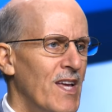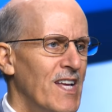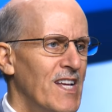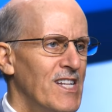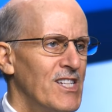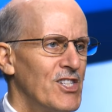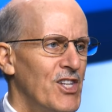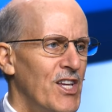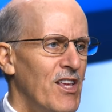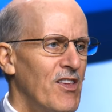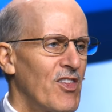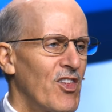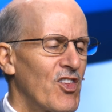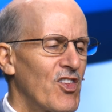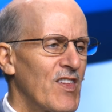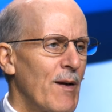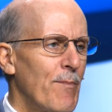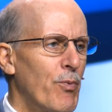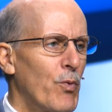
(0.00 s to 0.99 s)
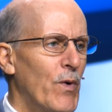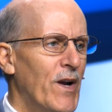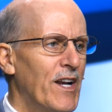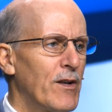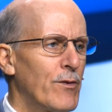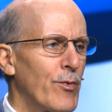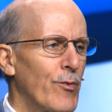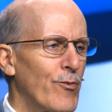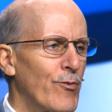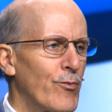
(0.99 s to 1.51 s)
Jesus,
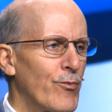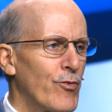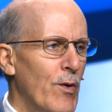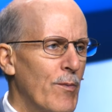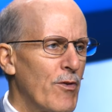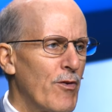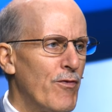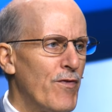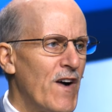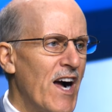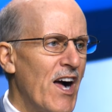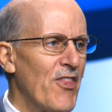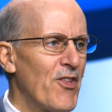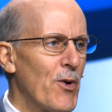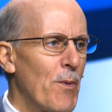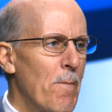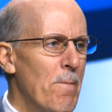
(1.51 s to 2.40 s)
separated from the Father,